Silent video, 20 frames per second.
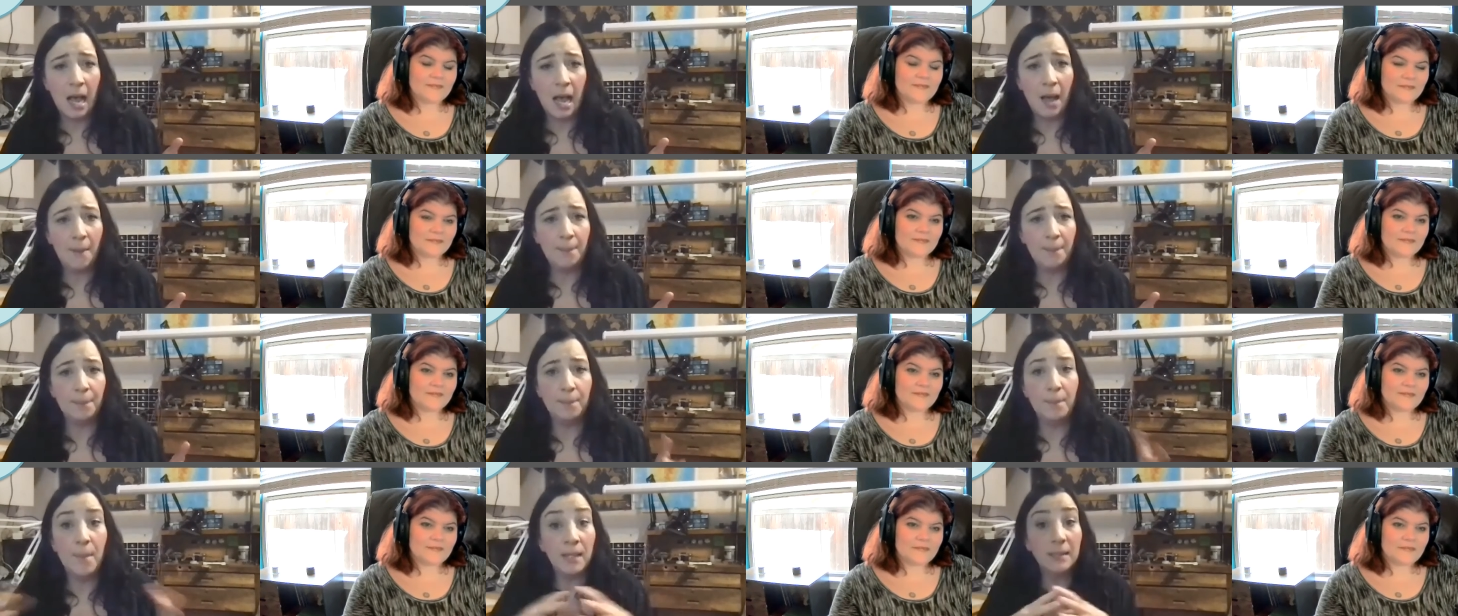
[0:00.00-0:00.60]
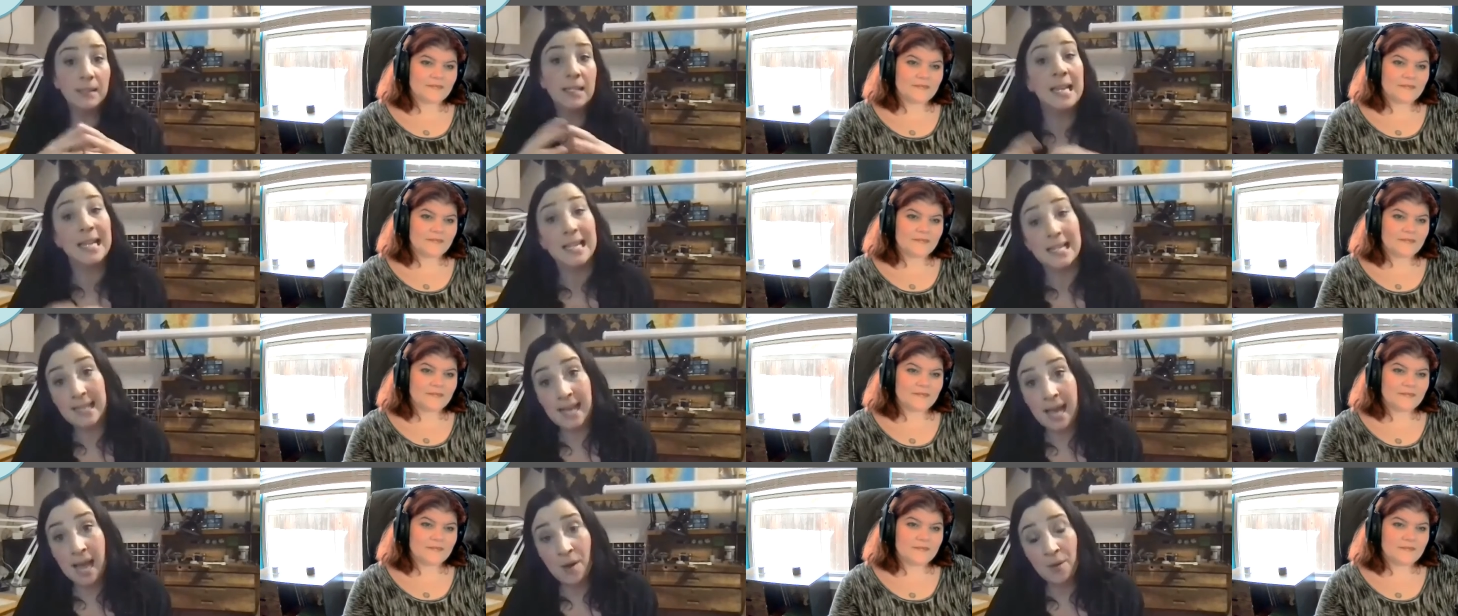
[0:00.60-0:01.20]
Speaker 1: um, melting
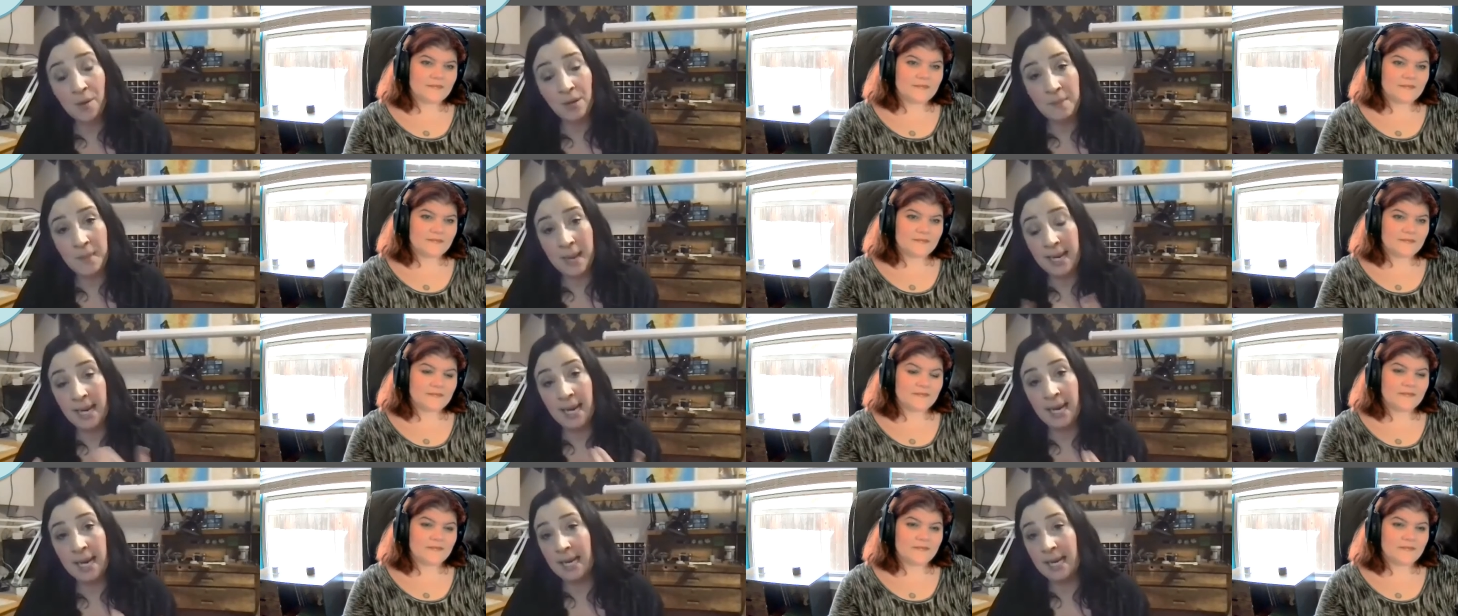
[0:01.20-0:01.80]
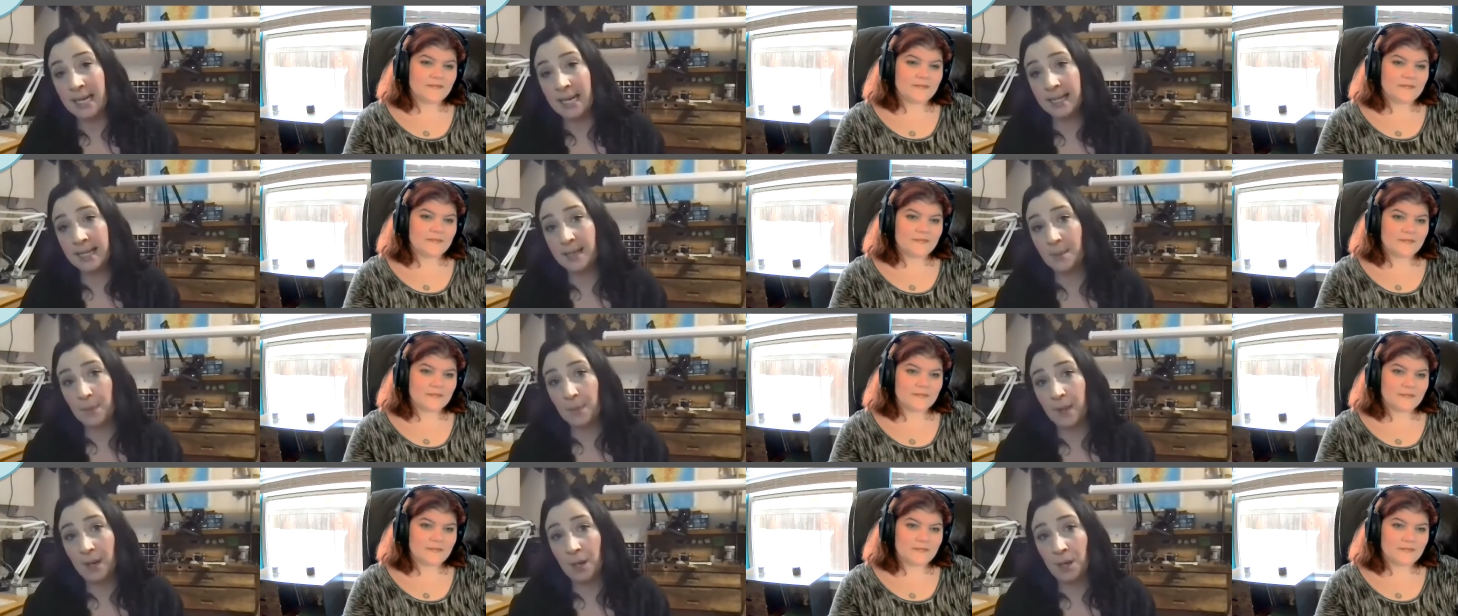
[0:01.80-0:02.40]
it down and making it into
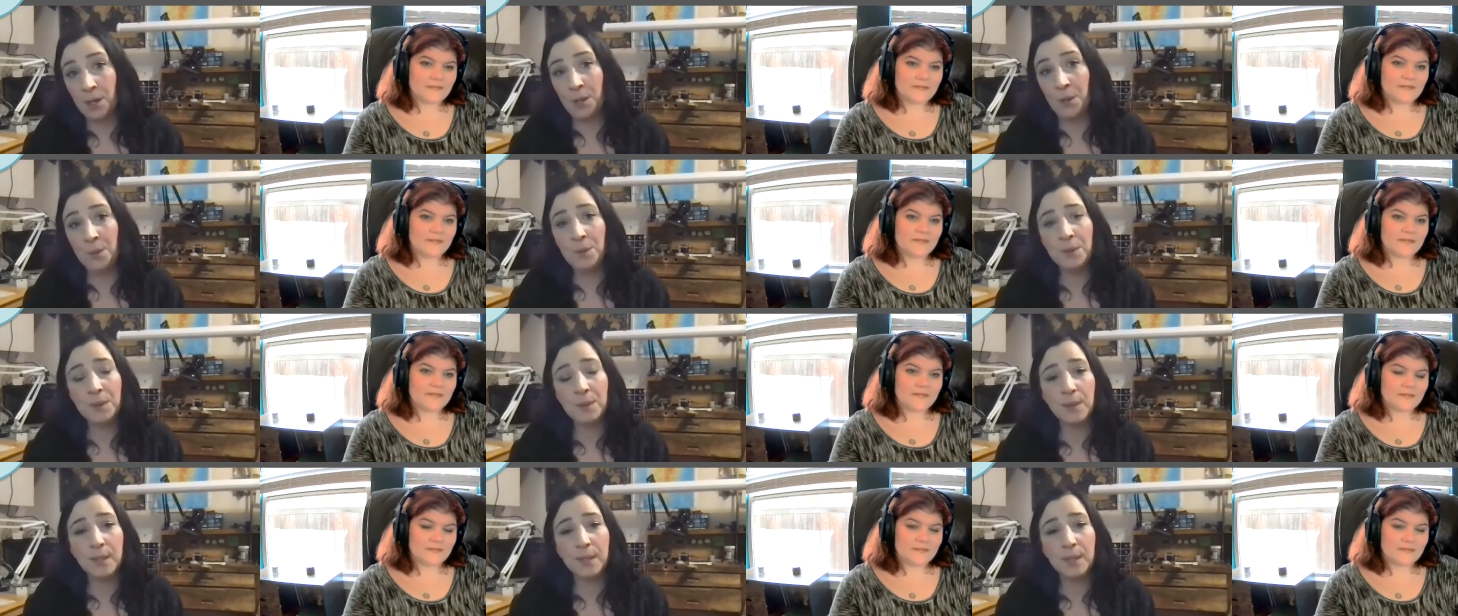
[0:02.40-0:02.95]
something new.